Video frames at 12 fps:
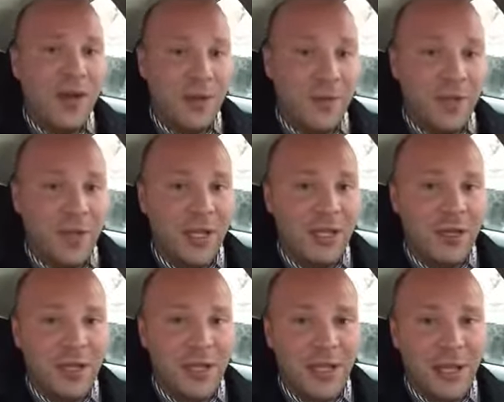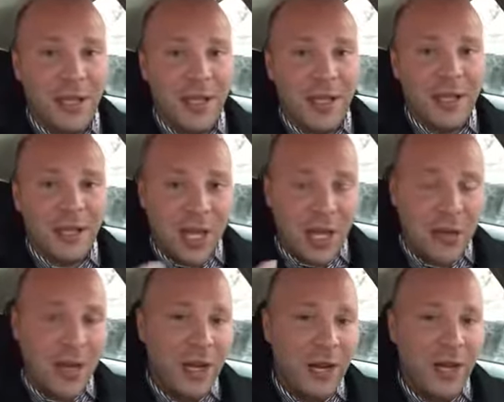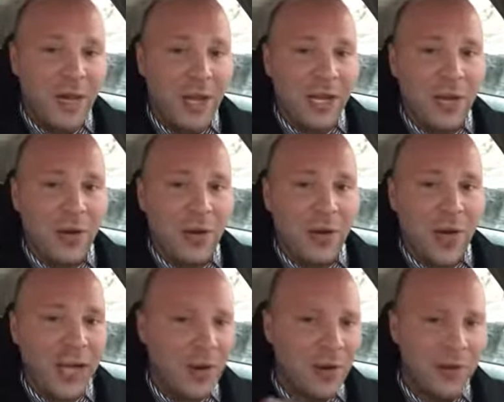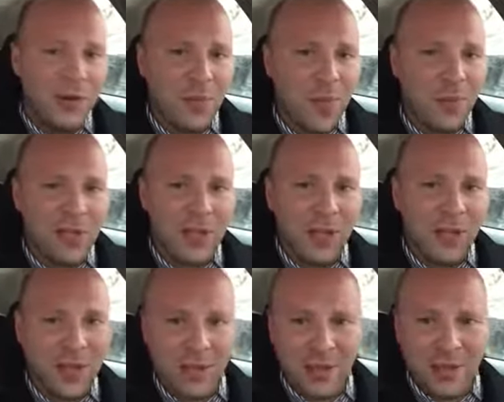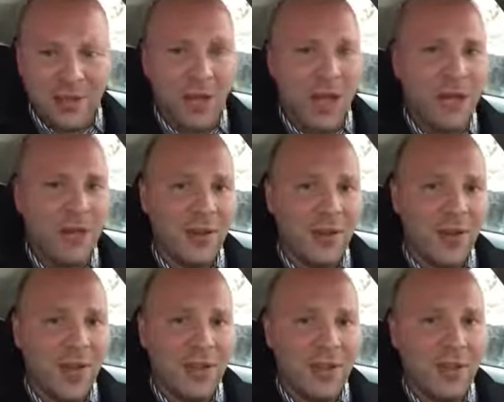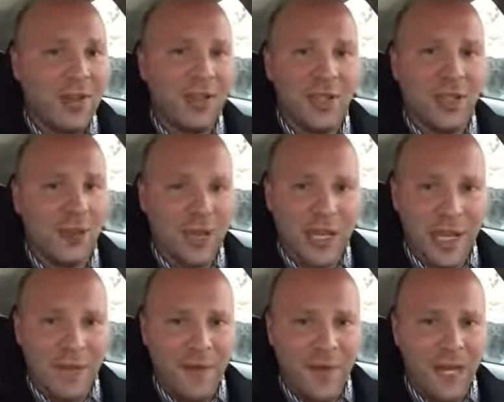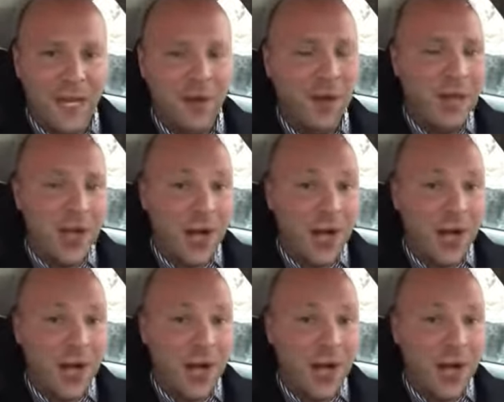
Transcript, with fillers: It's very interesting. Check out my other video. I go into more stuff. It's a little longer than this. This is just a recap video.